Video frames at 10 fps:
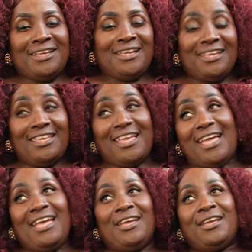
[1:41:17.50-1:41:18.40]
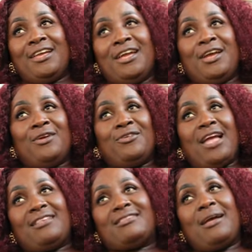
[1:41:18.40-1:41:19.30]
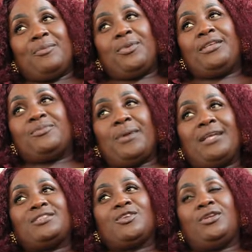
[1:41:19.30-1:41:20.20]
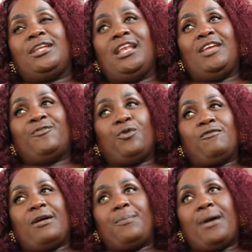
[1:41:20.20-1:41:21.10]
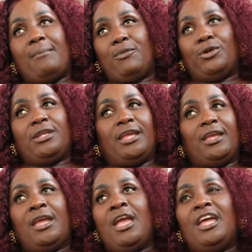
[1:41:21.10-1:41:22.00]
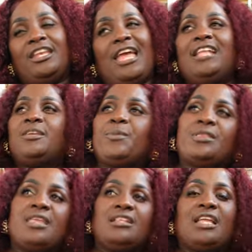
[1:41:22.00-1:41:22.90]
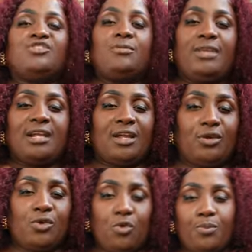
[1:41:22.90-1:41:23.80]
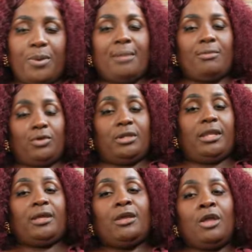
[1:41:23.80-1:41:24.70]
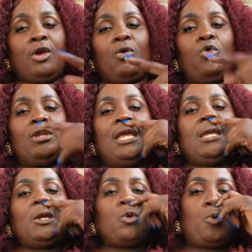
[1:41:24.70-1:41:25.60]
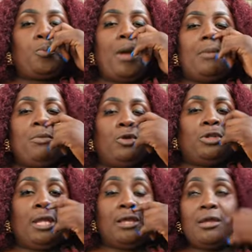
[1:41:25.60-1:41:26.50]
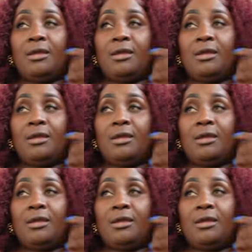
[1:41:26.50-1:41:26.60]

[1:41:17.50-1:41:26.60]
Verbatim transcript: Yeah, rice and peas on Sunday, leftover on Monday. 90% of Jamaica no cook on Monday. Who they here cook on Monday?